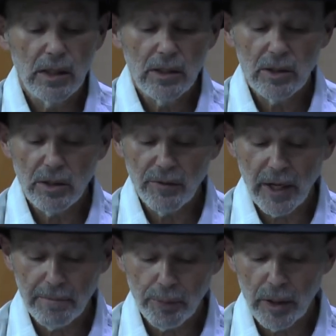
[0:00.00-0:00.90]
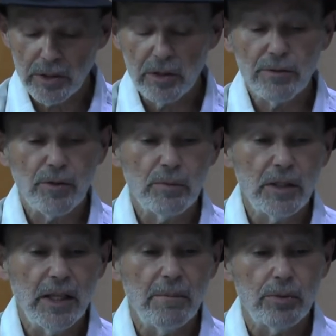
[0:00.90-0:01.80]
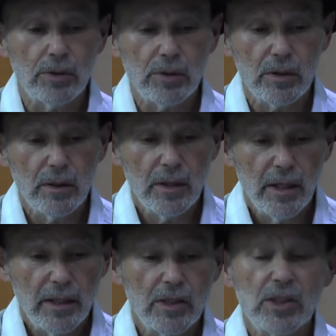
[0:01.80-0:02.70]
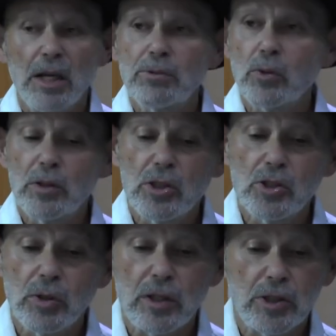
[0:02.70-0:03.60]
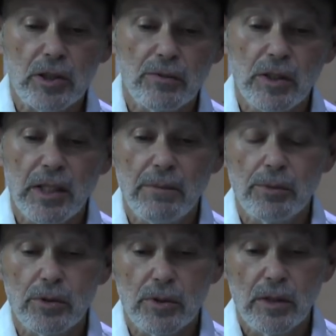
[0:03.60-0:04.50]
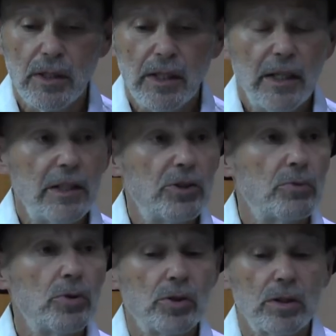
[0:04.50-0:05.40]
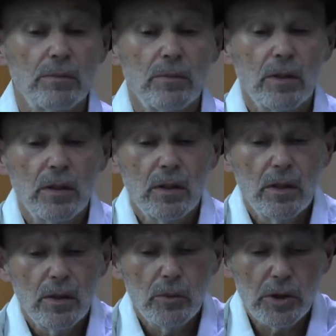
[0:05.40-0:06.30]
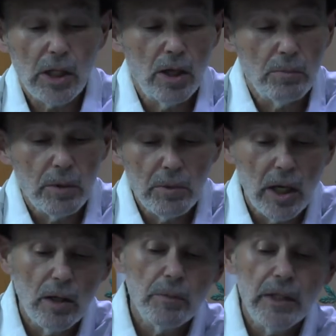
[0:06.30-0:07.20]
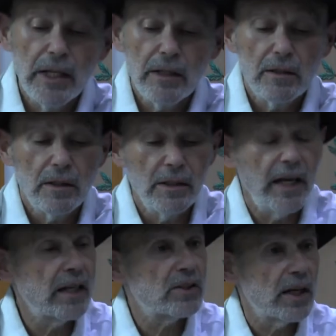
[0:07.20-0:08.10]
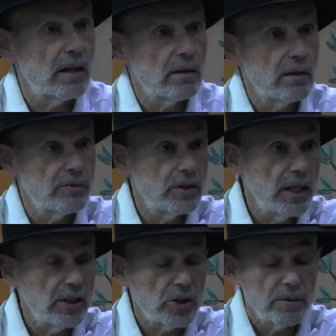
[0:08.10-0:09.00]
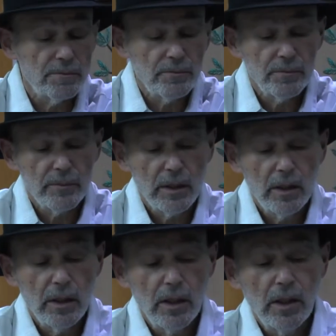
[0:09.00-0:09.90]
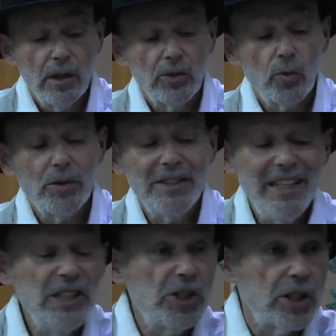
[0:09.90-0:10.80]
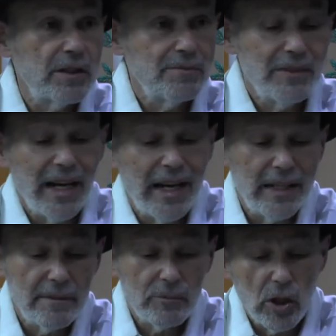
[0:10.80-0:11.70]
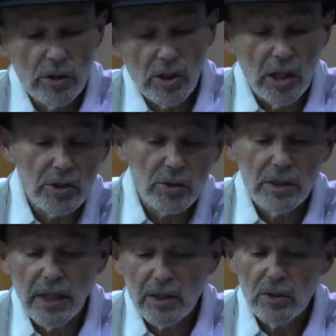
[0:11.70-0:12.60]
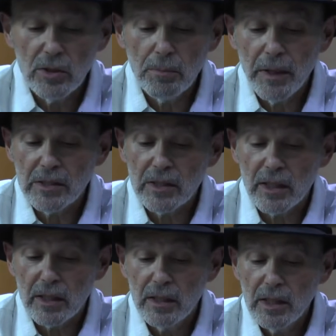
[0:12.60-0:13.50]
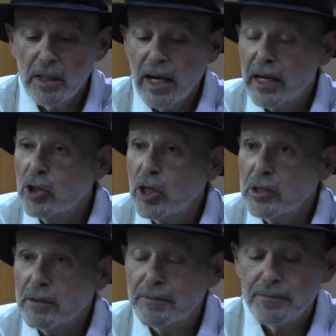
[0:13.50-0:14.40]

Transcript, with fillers: the divine presence from the temples and the subsequent destruction of the temples and Jerusalem, which culminated in the exile of the nation. The word Tisha, nine, also also connected to Pesach Haggadah,